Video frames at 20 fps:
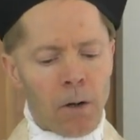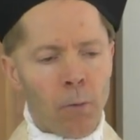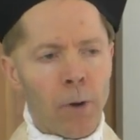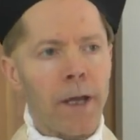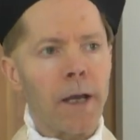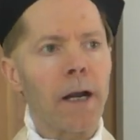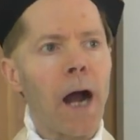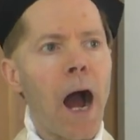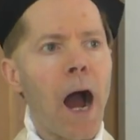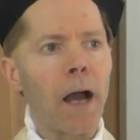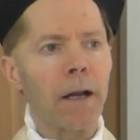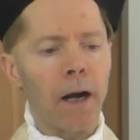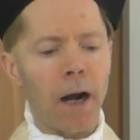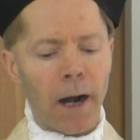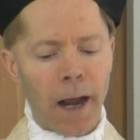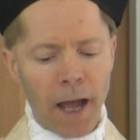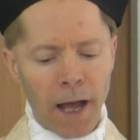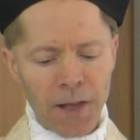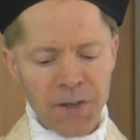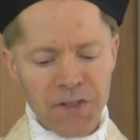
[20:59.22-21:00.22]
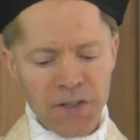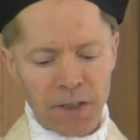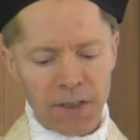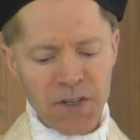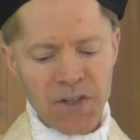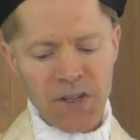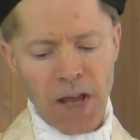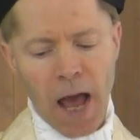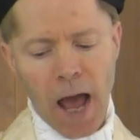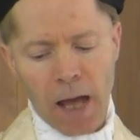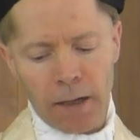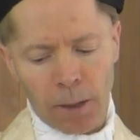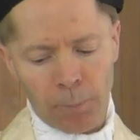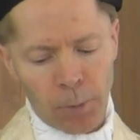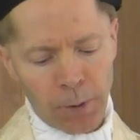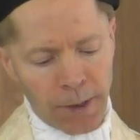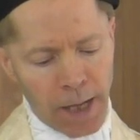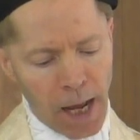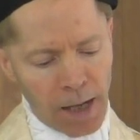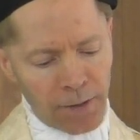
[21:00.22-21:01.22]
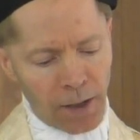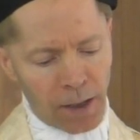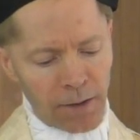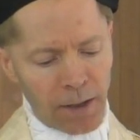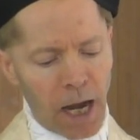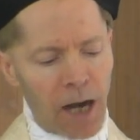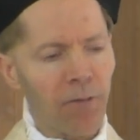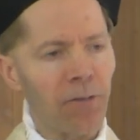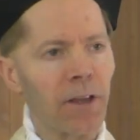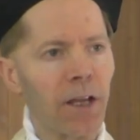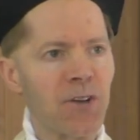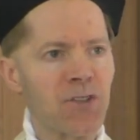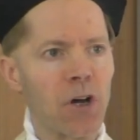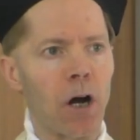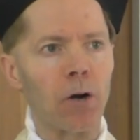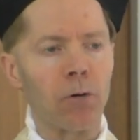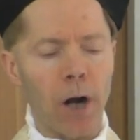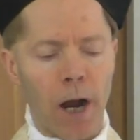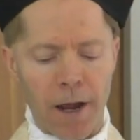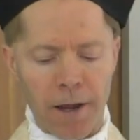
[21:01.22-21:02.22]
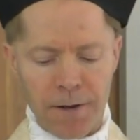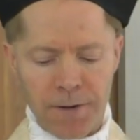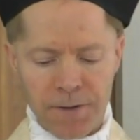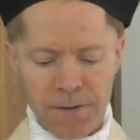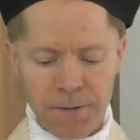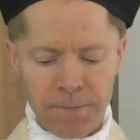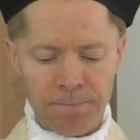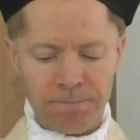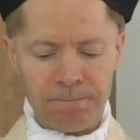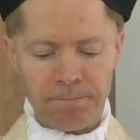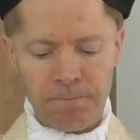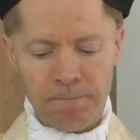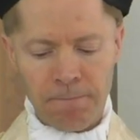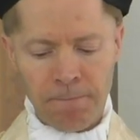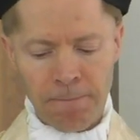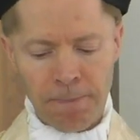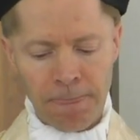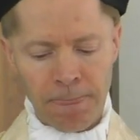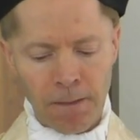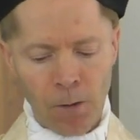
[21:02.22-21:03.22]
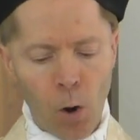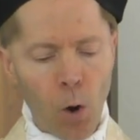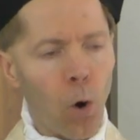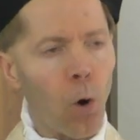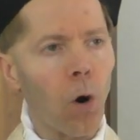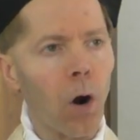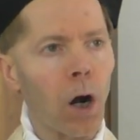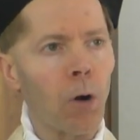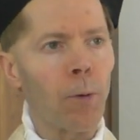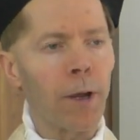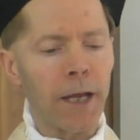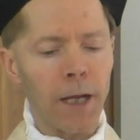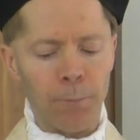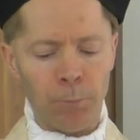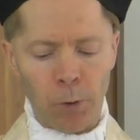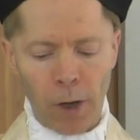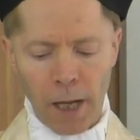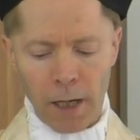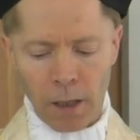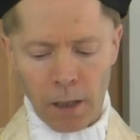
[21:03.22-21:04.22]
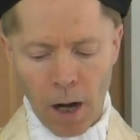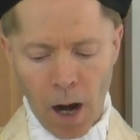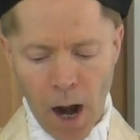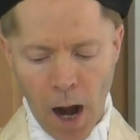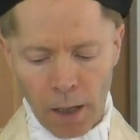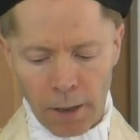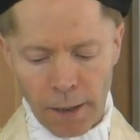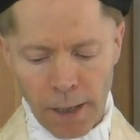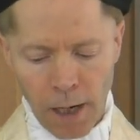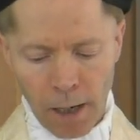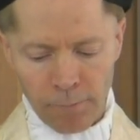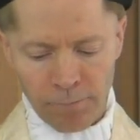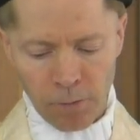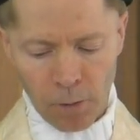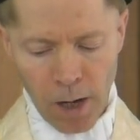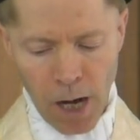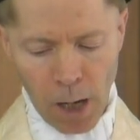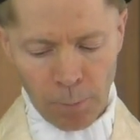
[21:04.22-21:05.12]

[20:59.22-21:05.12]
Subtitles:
We can hide our heads in the sand and pretend that everything is all right. Or we can pray to God and for